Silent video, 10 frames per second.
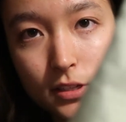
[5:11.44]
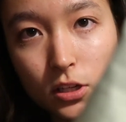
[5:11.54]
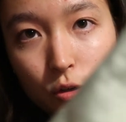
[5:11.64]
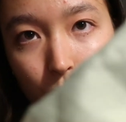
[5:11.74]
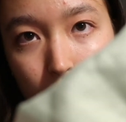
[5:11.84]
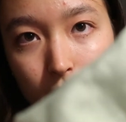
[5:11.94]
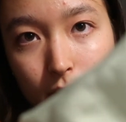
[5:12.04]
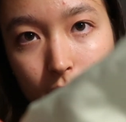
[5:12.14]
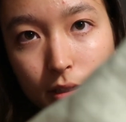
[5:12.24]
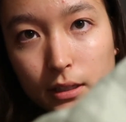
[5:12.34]
it
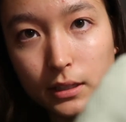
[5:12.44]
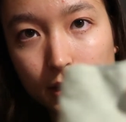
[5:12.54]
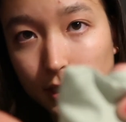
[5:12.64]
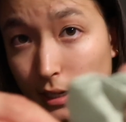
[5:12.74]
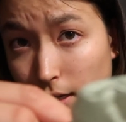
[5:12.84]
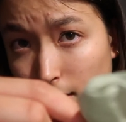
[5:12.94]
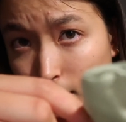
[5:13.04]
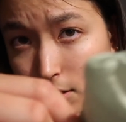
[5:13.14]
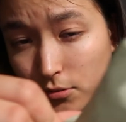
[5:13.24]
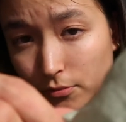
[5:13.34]
open in the
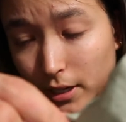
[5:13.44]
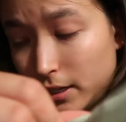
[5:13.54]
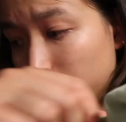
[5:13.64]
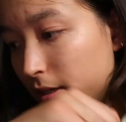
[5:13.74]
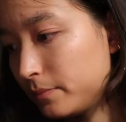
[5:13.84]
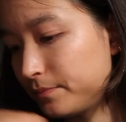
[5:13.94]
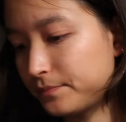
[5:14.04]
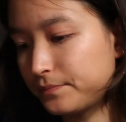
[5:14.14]
ends right here.